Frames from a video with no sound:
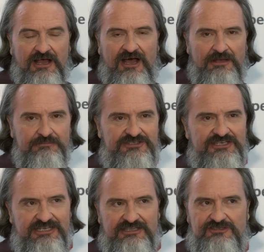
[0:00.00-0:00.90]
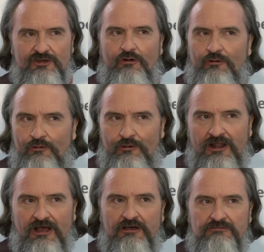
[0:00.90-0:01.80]
I'm seeing this all
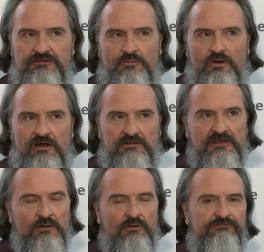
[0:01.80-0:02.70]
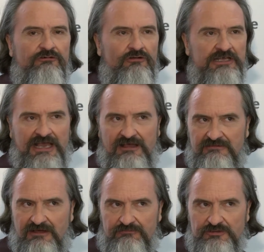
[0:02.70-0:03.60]
over the world. We're falling out of
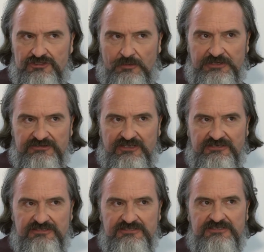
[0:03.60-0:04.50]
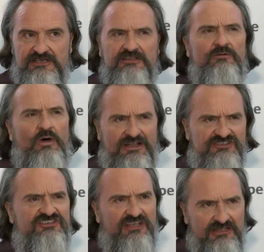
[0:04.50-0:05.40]
love with shopping centres, the
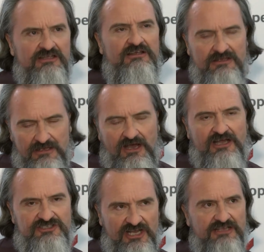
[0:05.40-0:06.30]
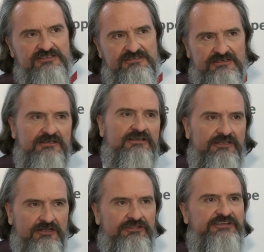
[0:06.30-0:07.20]
ones that are just,
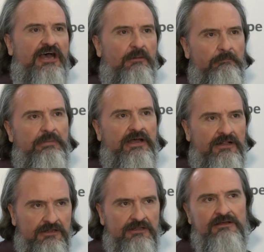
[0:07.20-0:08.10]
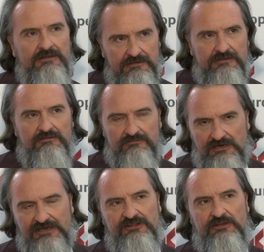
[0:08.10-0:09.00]
the dumbbell,
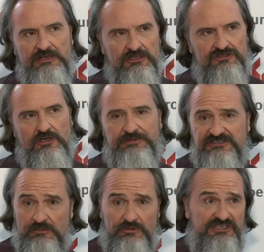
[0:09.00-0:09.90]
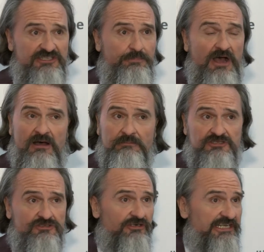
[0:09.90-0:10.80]
run-of-the-mill shopping centre with a department
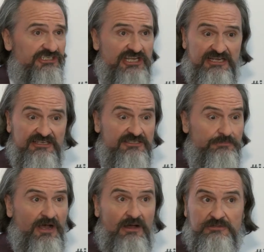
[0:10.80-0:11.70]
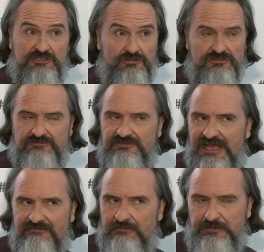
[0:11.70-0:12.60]
store at each end, and department stores have
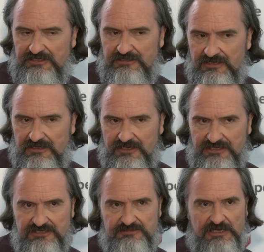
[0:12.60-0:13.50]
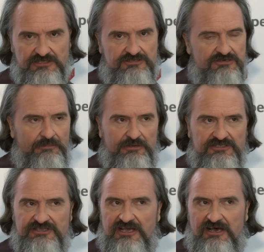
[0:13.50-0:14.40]
never been in as much trouble
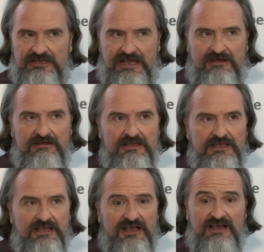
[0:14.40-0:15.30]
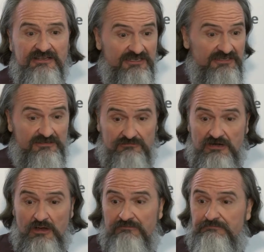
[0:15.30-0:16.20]
as they are now. And a
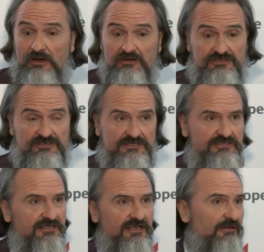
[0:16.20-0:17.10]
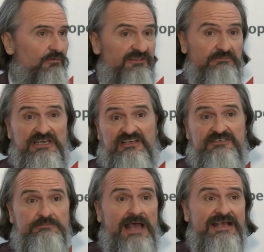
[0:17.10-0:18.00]
row of boxes with
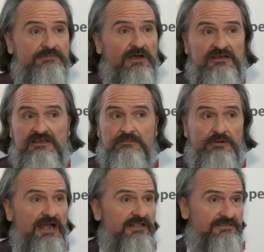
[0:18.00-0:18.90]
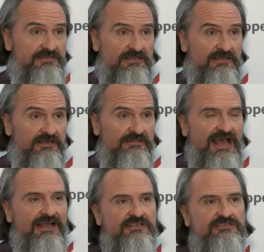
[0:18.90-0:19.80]
mixed mass market brands in it.
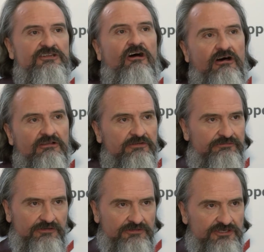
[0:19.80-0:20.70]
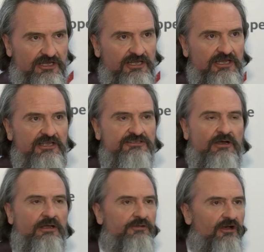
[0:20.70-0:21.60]
That is not the future. So
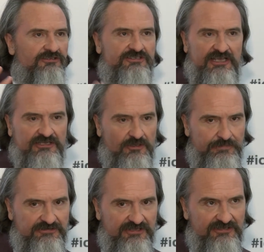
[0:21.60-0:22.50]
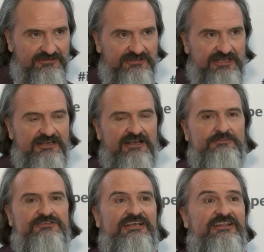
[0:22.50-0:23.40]
I'm not saying shopping centres are dead, I'm
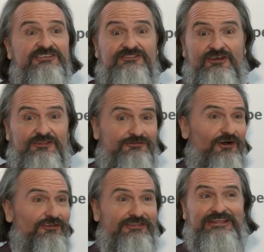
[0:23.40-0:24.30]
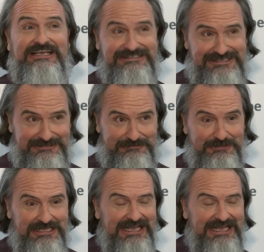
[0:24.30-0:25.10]
saying they've just got the wrong things in them.